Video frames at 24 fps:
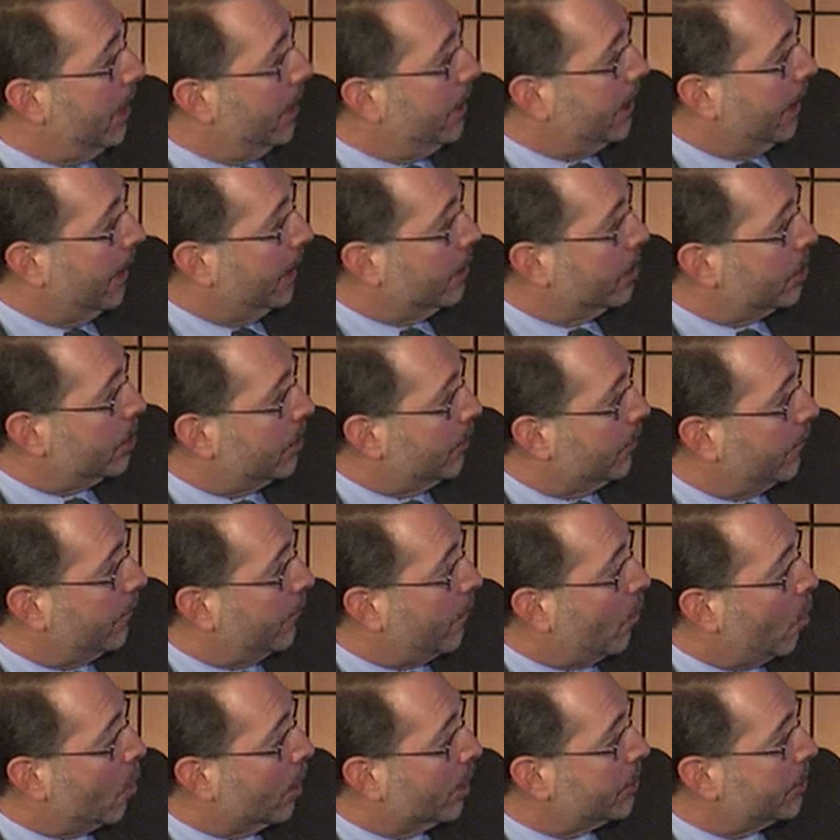tends to
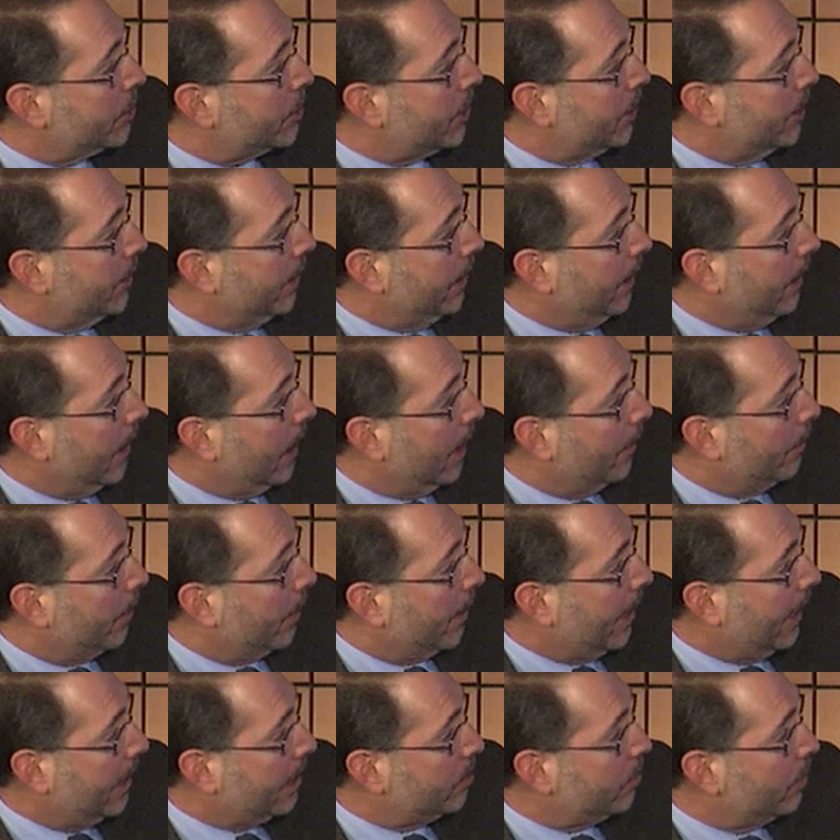force the
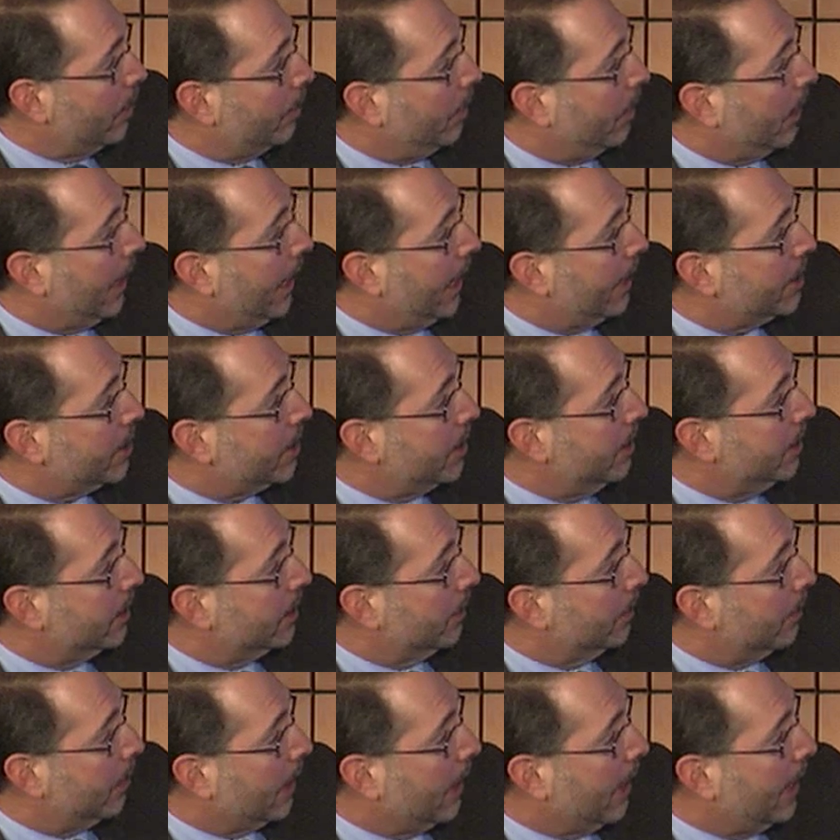plasmablast into
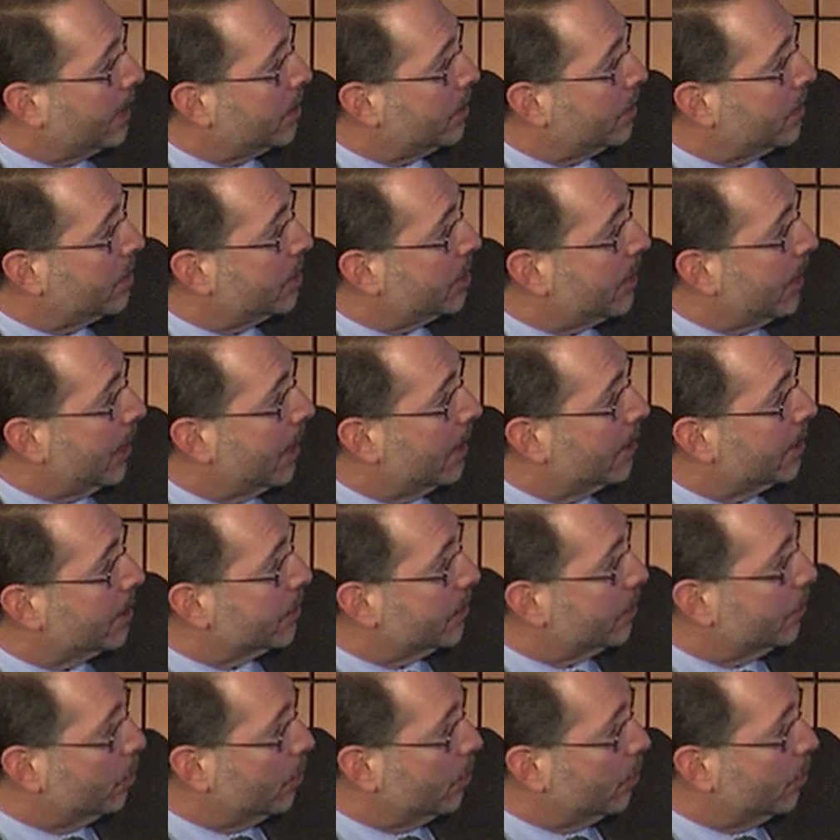plasma cells,